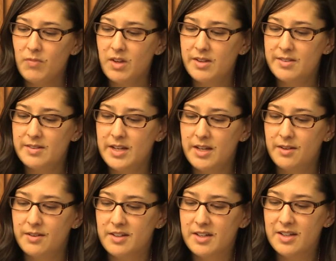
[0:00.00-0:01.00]
Let's
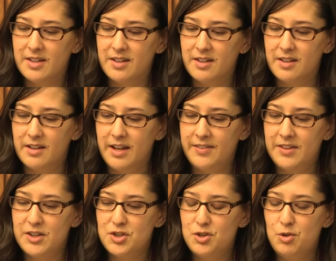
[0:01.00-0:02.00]
see. And then
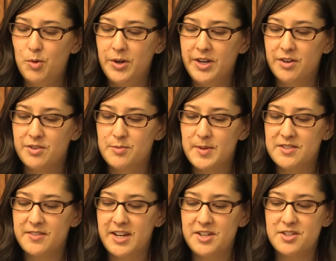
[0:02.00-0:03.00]
the 2.0
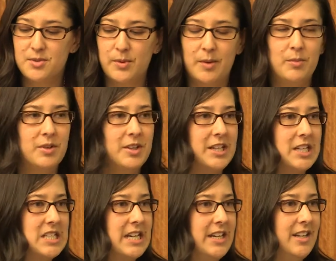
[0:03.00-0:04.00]
specification is where I'm really
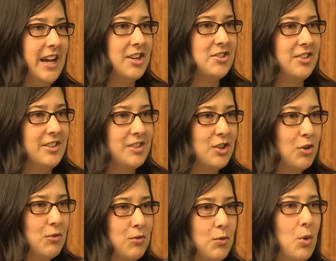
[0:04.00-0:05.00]
excited actually to go
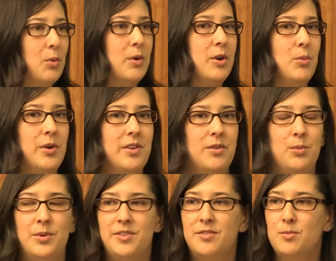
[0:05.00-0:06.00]
forward with
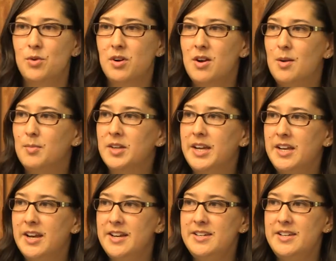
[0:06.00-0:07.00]
some more
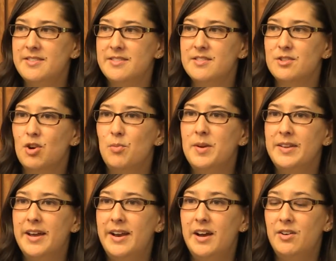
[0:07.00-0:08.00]
complicated ideas and scoping
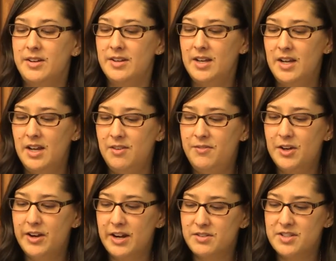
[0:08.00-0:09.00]
that out and
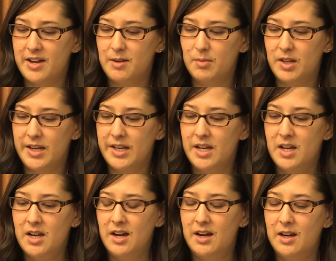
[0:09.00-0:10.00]
figuring out timeline.
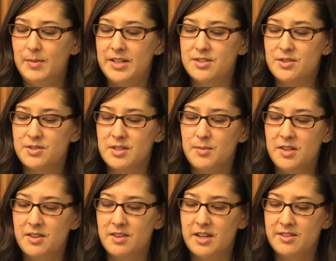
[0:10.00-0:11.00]
And so some of
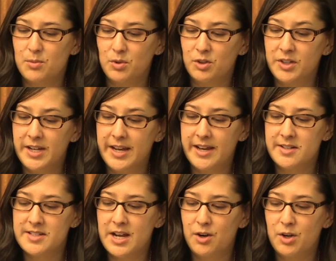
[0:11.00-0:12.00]
the things that we're looking at
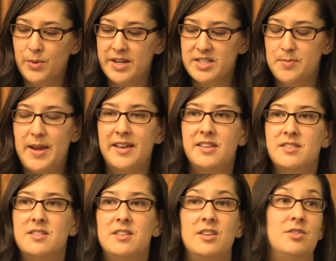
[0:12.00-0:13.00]
is how can we expand this
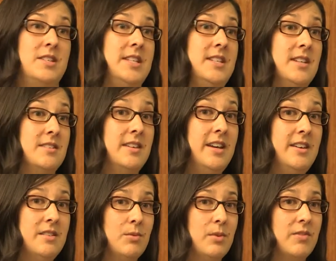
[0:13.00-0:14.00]
to the other
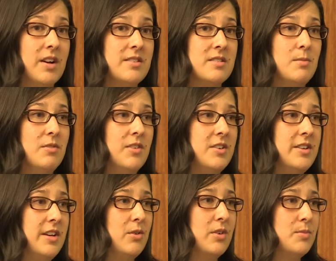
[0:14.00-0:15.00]
CTSAs. We've got some of our
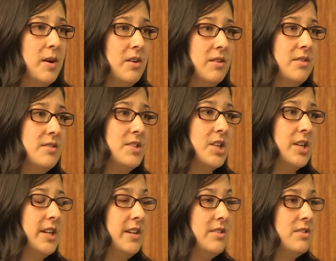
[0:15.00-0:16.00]
Dataquest partners in
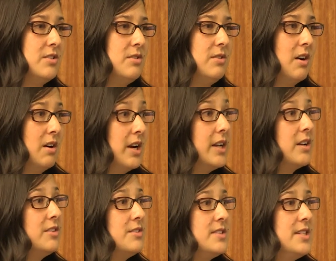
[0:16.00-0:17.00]
Dartmouth Institute are at
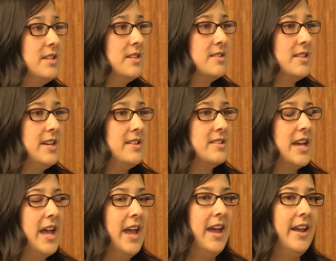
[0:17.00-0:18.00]
other CTSAs
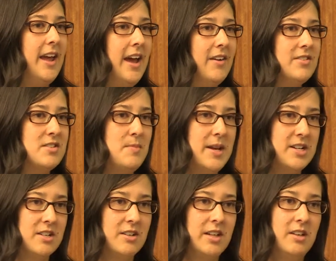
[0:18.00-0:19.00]
and have a
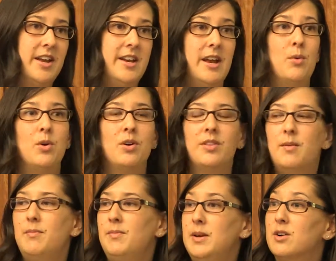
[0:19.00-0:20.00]
semantically aligned network
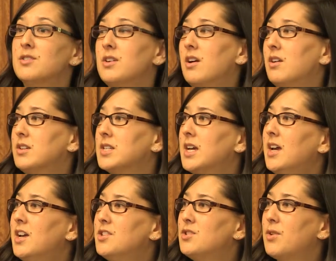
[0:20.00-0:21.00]
that mirrors ours.
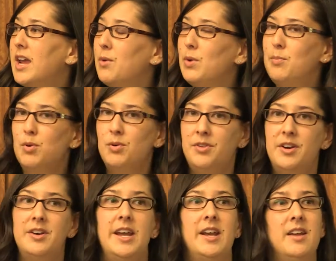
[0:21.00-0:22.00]
So can we pull
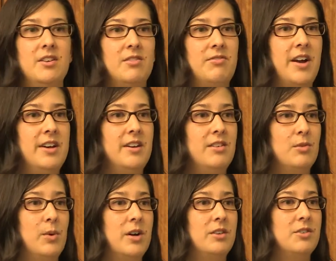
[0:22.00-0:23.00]
their data into Find It as
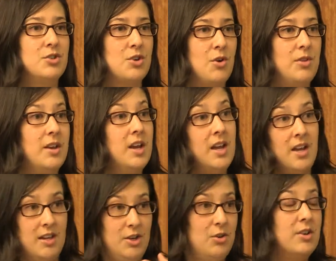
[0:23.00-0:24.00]
well to show that
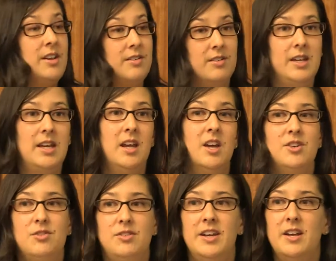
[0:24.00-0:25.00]
you could easily
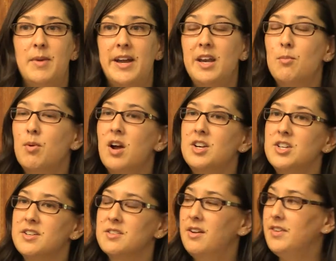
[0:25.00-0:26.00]
do data mining
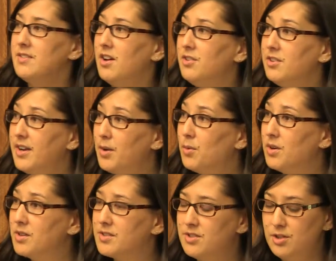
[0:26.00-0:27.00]
projects on these other
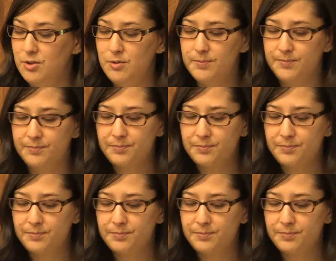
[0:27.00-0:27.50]
networks too?